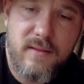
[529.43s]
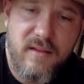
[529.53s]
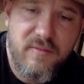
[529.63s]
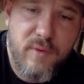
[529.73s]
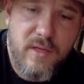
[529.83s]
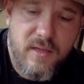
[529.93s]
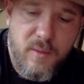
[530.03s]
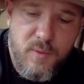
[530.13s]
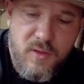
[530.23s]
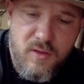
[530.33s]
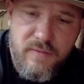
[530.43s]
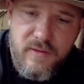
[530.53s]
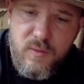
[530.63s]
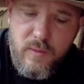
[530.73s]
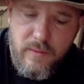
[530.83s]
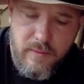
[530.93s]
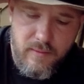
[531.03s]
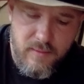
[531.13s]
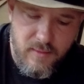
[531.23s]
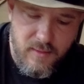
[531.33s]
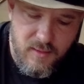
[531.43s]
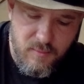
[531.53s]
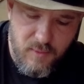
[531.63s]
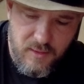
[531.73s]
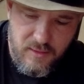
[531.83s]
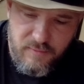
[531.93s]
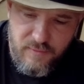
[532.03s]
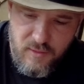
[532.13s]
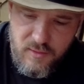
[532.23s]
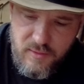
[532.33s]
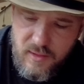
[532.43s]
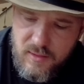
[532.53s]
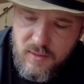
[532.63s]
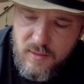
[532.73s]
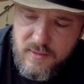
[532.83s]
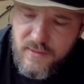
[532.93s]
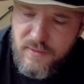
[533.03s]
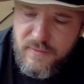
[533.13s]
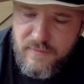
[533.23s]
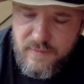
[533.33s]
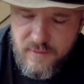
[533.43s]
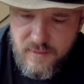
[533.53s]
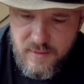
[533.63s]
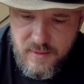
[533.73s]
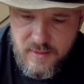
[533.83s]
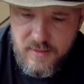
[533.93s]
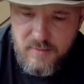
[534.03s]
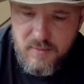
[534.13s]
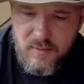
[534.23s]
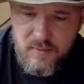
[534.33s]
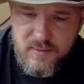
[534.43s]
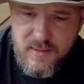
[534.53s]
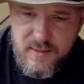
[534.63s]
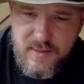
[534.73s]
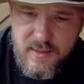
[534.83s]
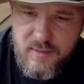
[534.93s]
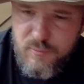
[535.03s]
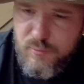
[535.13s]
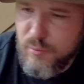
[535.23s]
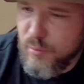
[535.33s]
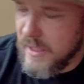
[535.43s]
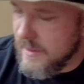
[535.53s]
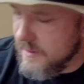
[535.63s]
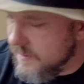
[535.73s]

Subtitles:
I've made a cup of coffee with my little Vargo alcohol stove, little titanium plate